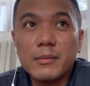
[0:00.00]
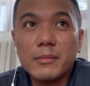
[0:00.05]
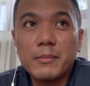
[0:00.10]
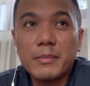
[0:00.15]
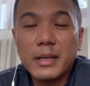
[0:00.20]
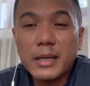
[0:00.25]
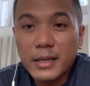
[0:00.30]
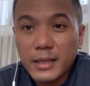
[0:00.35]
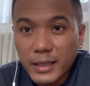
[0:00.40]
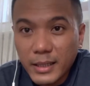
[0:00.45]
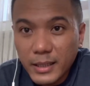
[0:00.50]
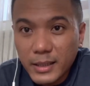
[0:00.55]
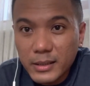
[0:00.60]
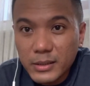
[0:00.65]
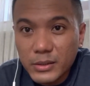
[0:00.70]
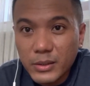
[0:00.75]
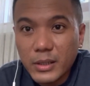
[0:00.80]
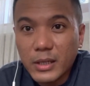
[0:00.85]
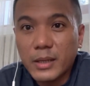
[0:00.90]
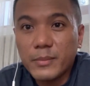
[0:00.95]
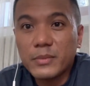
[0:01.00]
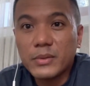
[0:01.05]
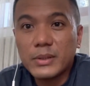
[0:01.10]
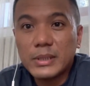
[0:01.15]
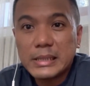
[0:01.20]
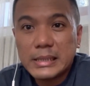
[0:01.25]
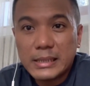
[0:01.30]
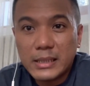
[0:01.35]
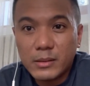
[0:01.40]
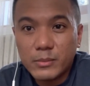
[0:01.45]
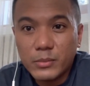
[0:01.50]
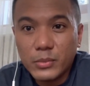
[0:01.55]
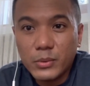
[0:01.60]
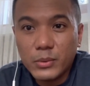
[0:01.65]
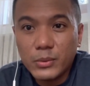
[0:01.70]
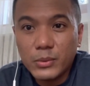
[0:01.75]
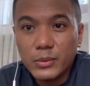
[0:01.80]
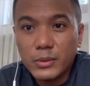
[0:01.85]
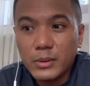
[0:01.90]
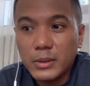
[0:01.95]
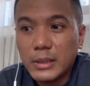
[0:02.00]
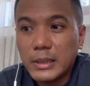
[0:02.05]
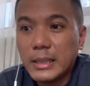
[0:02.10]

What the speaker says: planning to come to Istanbul